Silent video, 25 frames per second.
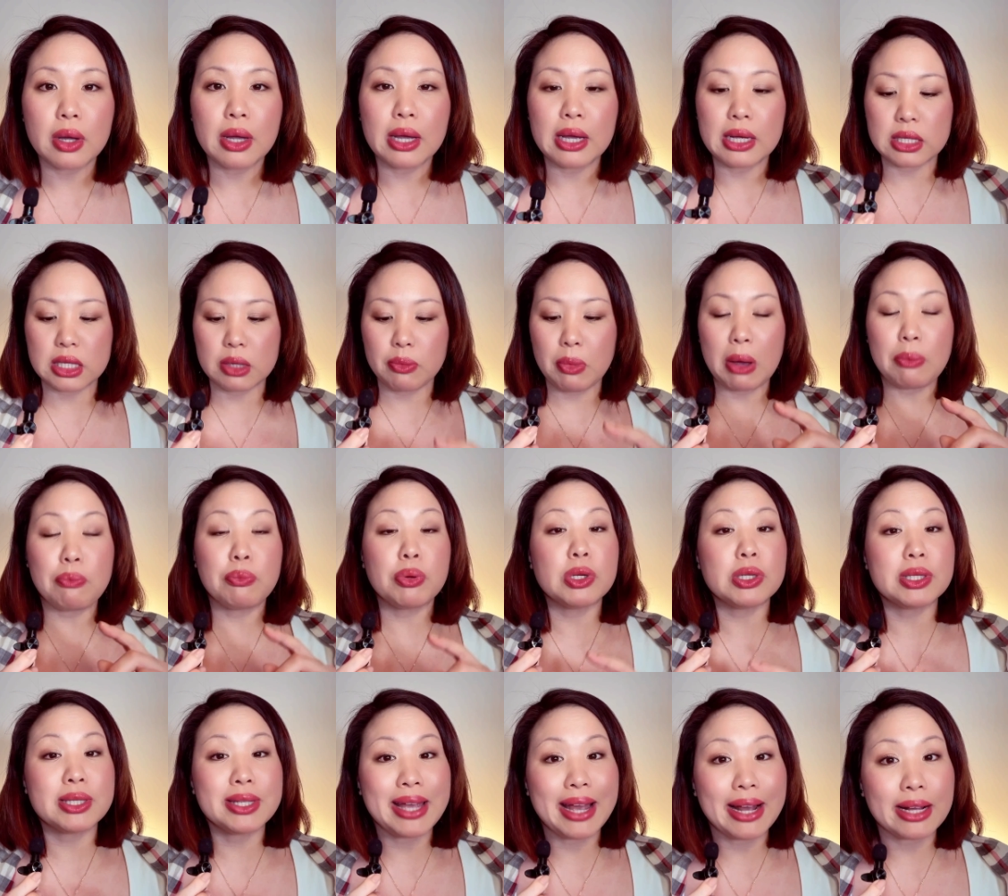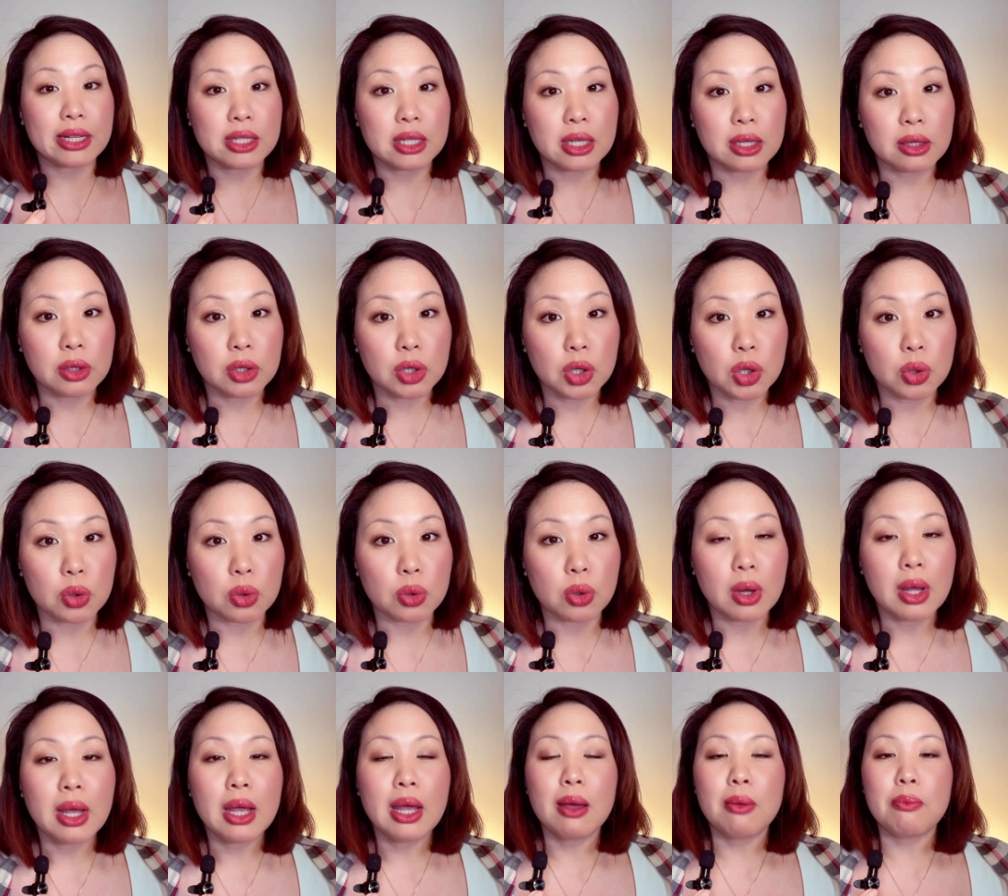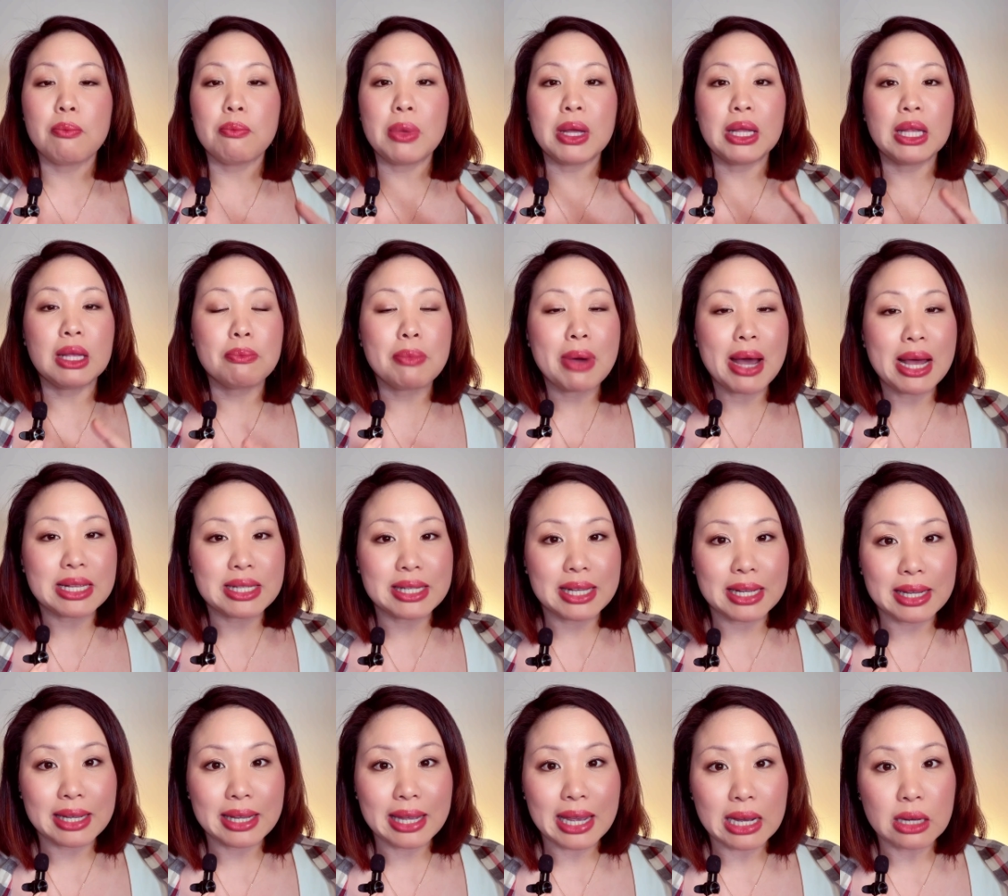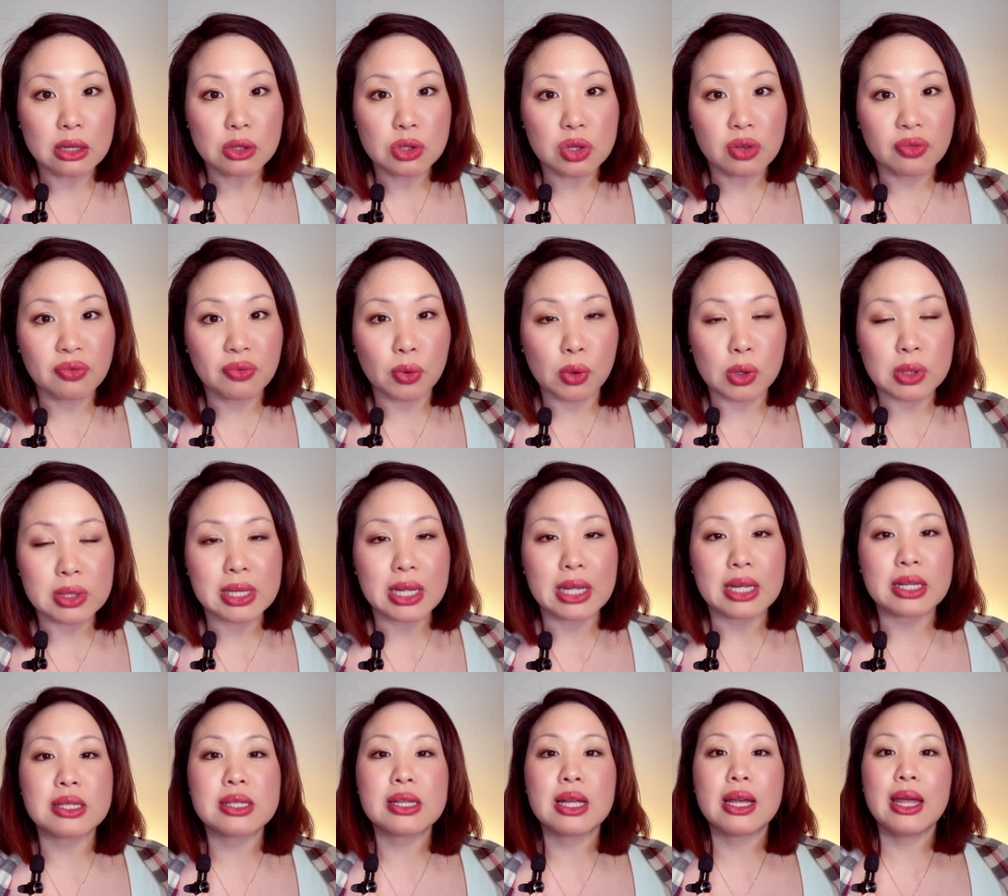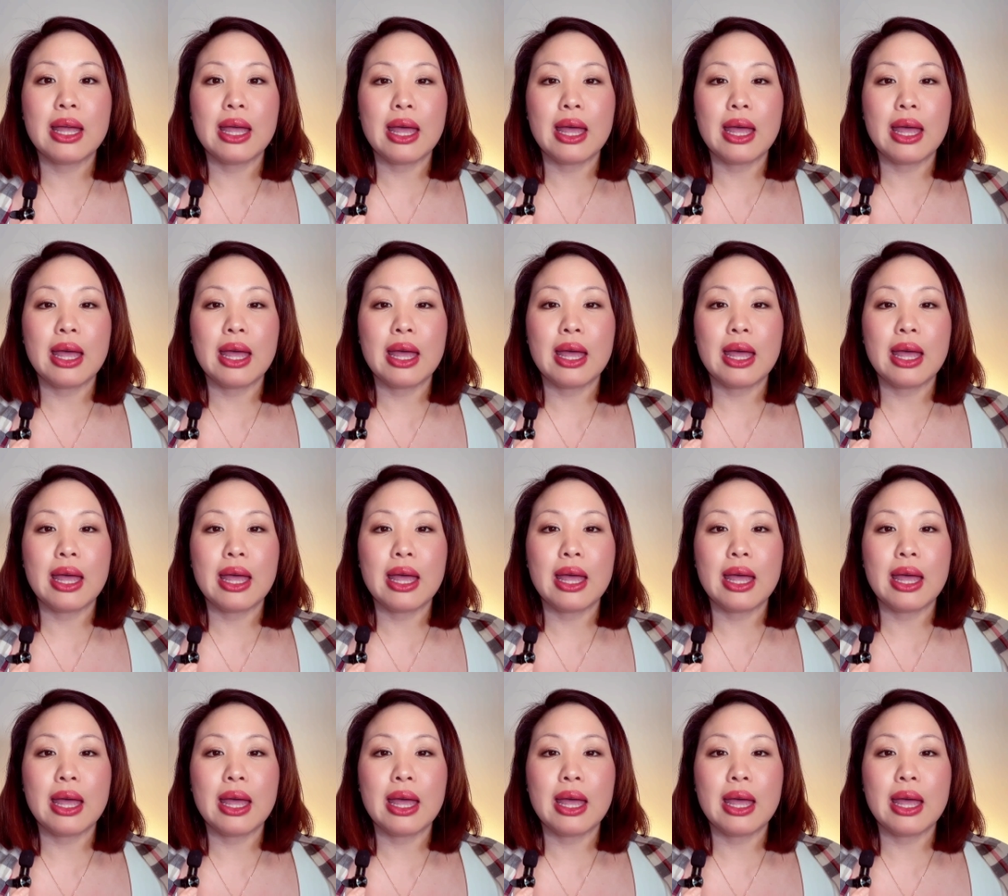It's about protecting you, minimizing counterforces,